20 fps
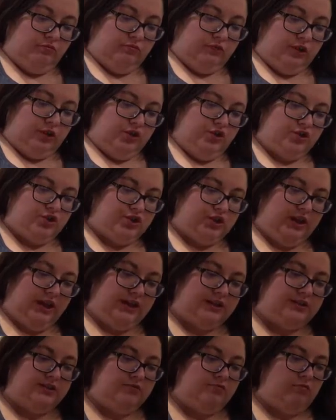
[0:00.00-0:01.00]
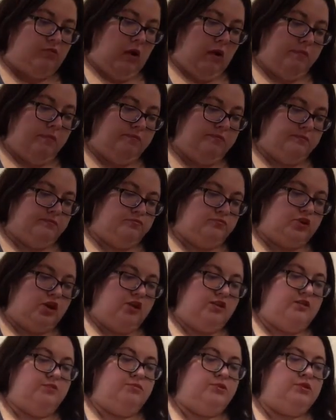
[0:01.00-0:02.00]
usually I cut
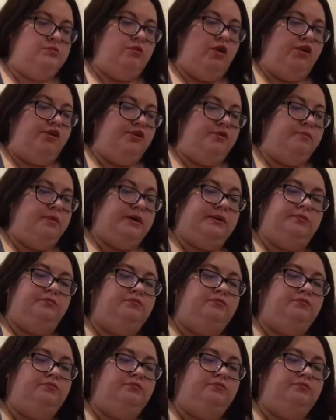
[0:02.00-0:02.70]
them smaller, but